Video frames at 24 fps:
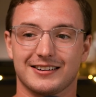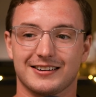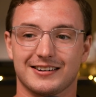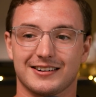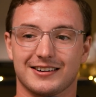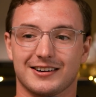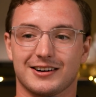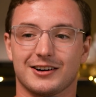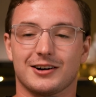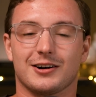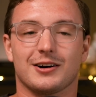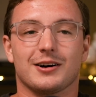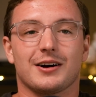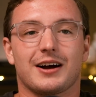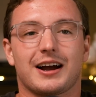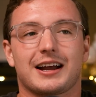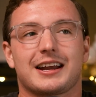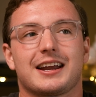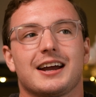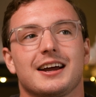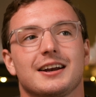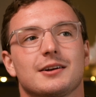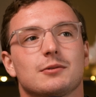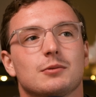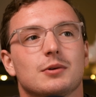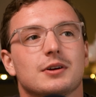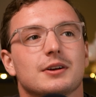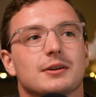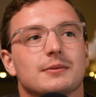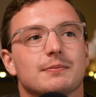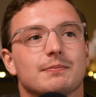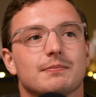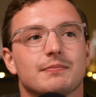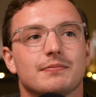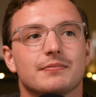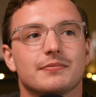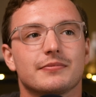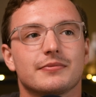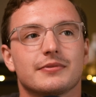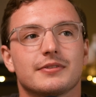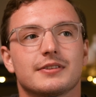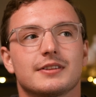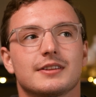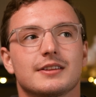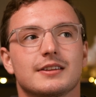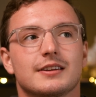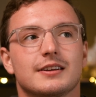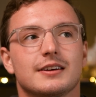Oh, I kind of want to,
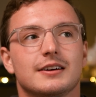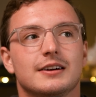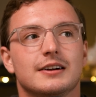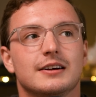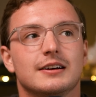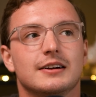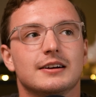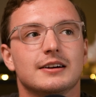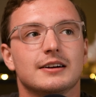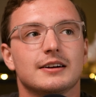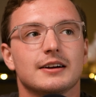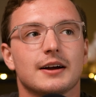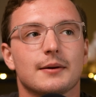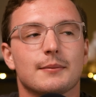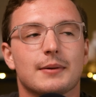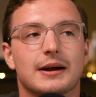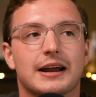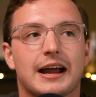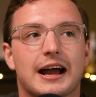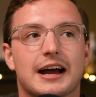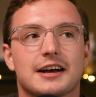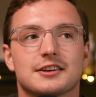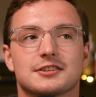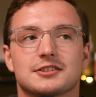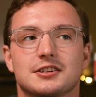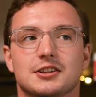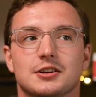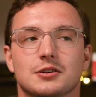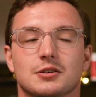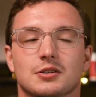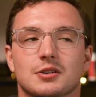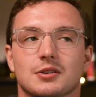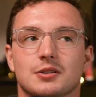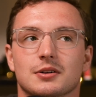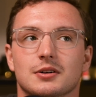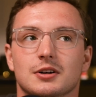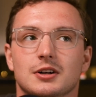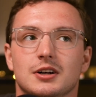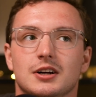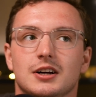I might ask you to